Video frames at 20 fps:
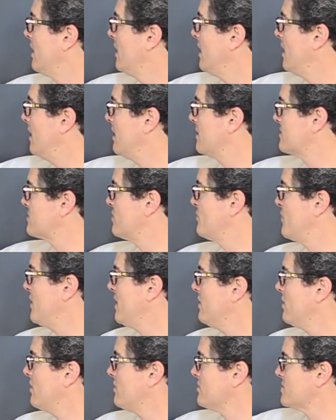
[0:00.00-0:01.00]
to
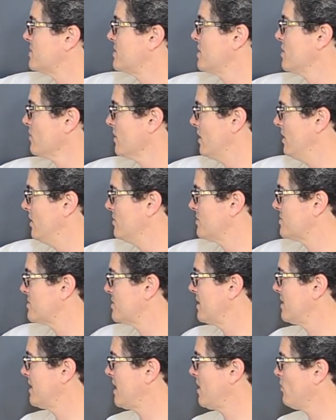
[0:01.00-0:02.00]
be all 0s,
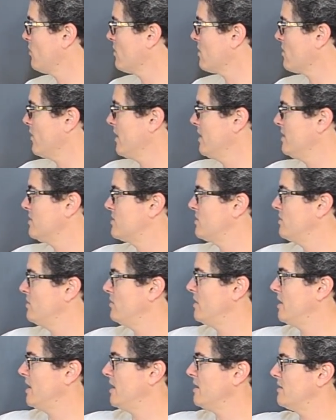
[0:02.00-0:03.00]
and then we're going to
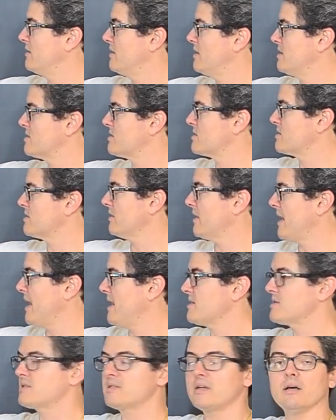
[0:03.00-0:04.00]
get this
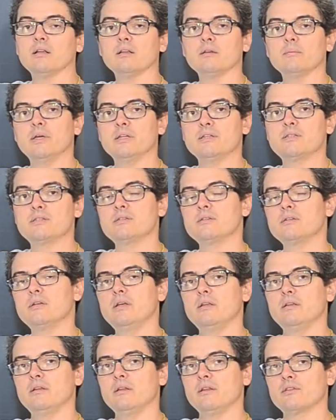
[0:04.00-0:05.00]
last element
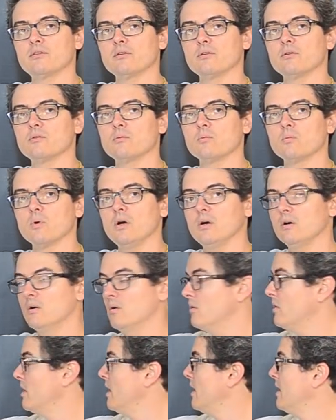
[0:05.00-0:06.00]
in the third
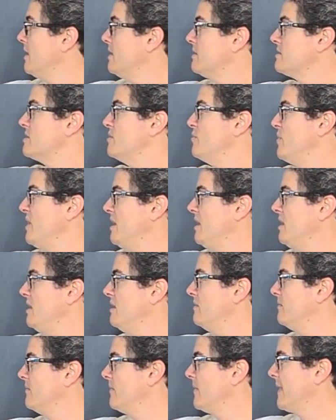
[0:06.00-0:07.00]
row to
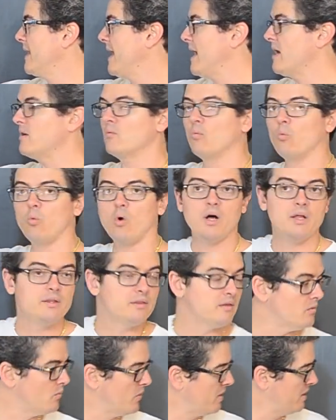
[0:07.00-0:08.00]
be that
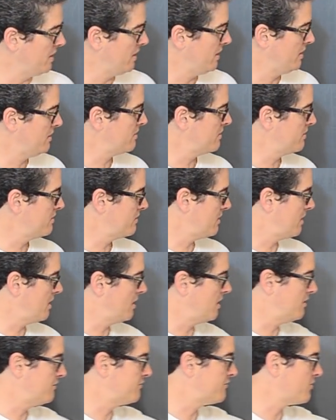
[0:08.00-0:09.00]
1 that we need
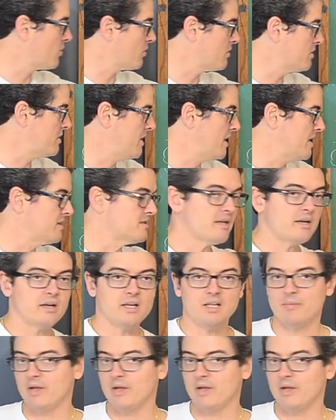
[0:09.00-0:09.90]
for the identity